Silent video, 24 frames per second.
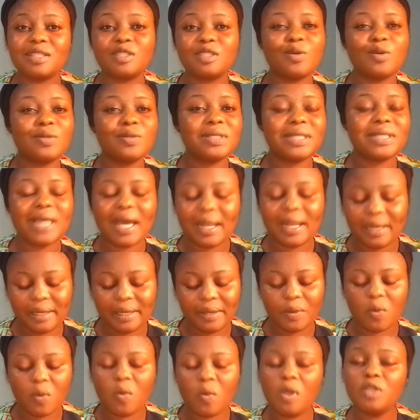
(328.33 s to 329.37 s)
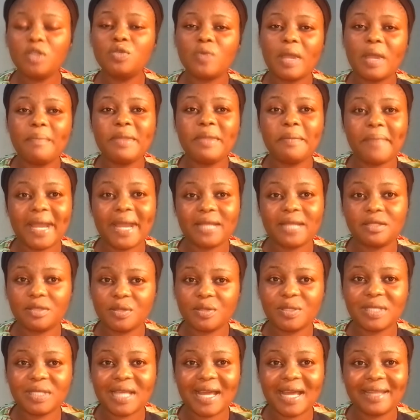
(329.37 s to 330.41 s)
totally. What do I mean by
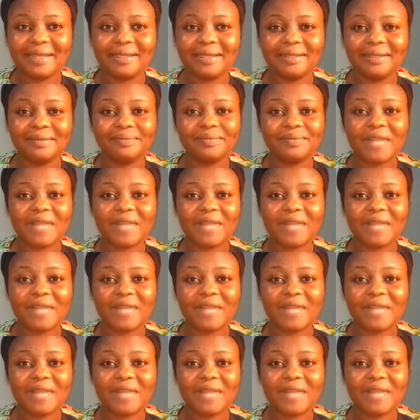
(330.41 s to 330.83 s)
totally?